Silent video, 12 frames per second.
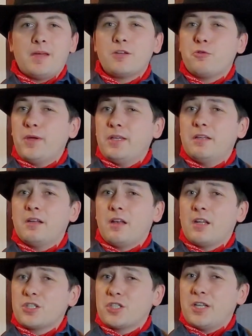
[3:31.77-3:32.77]
and created a
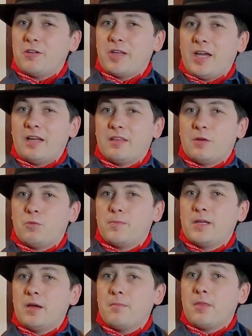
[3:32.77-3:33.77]
legendary hat that would
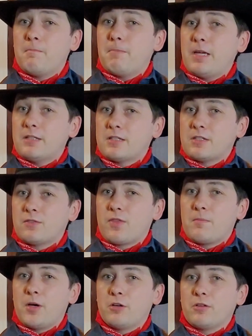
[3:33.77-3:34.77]
become the basis for the
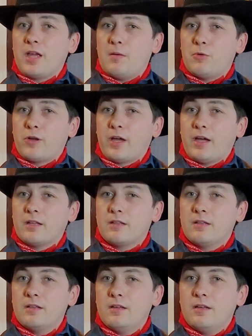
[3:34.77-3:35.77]
modern cowboy hat: